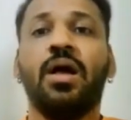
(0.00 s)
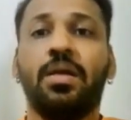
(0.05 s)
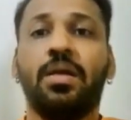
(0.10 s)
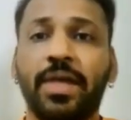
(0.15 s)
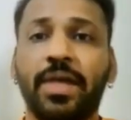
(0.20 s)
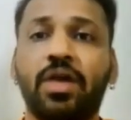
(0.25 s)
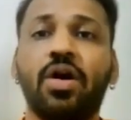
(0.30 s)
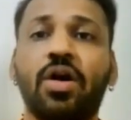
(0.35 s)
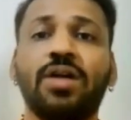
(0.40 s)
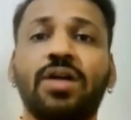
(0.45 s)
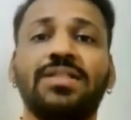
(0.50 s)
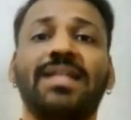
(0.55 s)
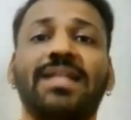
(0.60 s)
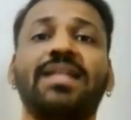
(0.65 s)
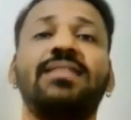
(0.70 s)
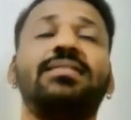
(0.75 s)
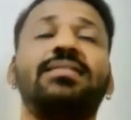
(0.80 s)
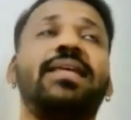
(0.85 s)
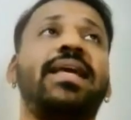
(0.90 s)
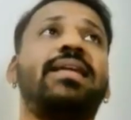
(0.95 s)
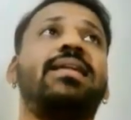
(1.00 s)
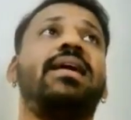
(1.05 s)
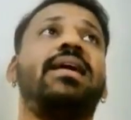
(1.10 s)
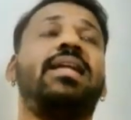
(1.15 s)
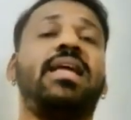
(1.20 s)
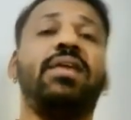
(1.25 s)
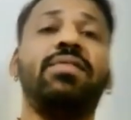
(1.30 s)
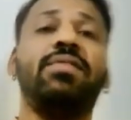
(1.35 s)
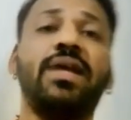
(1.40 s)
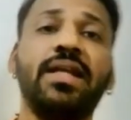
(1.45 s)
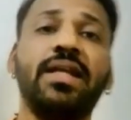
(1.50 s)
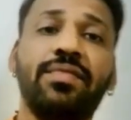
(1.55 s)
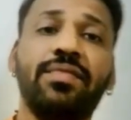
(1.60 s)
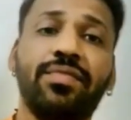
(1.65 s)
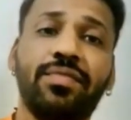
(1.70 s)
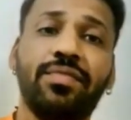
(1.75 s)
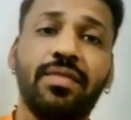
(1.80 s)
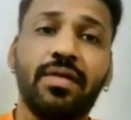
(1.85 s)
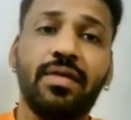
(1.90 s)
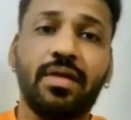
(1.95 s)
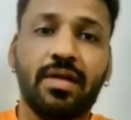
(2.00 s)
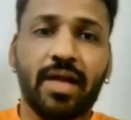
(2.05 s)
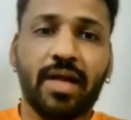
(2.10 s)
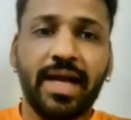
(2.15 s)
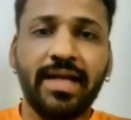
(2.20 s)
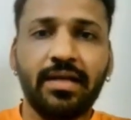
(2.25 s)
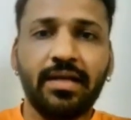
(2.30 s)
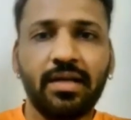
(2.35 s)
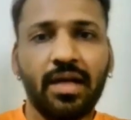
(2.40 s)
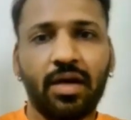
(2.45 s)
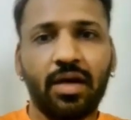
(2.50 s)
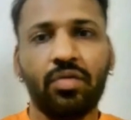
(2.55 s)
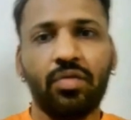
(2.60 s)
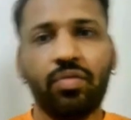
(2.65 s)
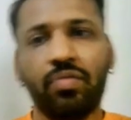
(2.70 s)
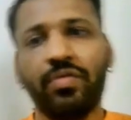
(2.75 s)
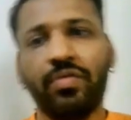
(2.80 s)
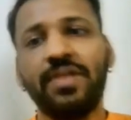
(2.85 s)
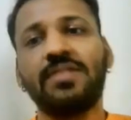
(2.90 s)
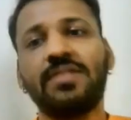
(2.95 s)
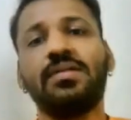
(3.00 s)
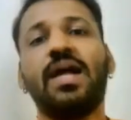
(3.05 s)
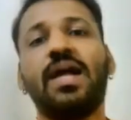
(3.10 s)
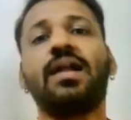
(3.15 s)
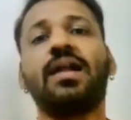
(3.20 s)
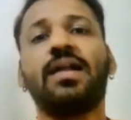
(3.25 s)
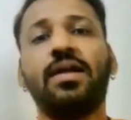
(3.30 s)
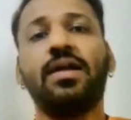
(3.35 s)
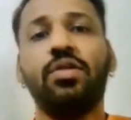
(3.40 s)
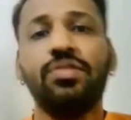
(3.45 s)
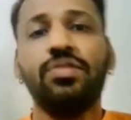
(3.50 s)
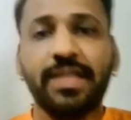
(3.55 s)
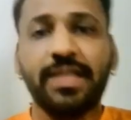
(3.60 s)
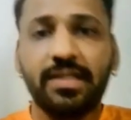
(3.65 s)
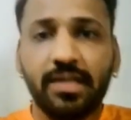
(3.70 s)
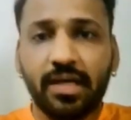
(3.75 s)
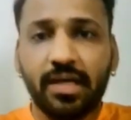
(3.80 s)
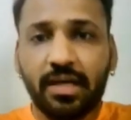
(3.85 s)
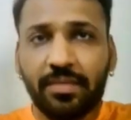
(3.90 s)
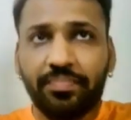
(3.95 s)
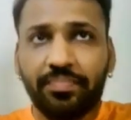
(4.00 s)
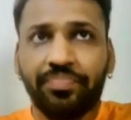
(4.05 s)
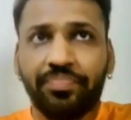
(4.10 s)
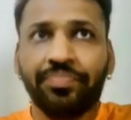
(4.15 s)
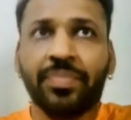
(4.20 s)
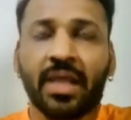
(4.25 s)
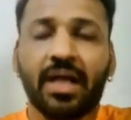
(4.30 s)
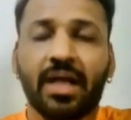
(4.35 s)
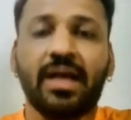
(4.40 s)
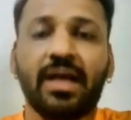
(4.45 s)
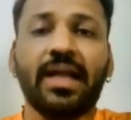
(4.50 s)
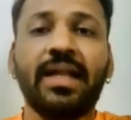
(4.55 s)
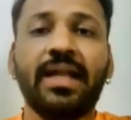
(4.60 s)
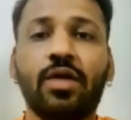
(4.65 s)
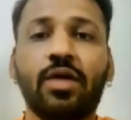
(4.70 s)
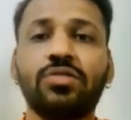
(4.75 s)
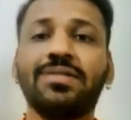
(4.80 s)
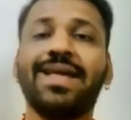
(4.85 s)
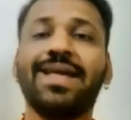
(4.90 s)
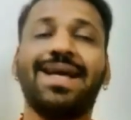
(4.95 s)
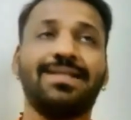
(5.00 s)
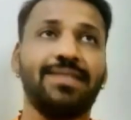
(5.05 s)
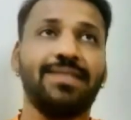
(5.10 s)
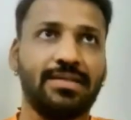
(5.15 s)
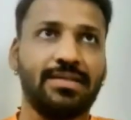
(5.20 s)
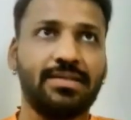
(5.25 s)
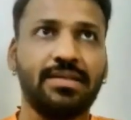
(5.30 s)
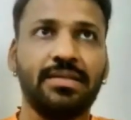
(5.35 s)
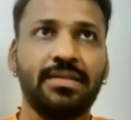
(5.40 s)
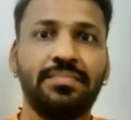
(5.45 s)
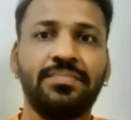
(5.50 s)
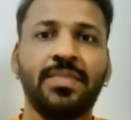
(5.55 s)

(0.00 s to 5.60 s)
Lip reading: because it is saying that even if right now we start reducing the greenhouse gases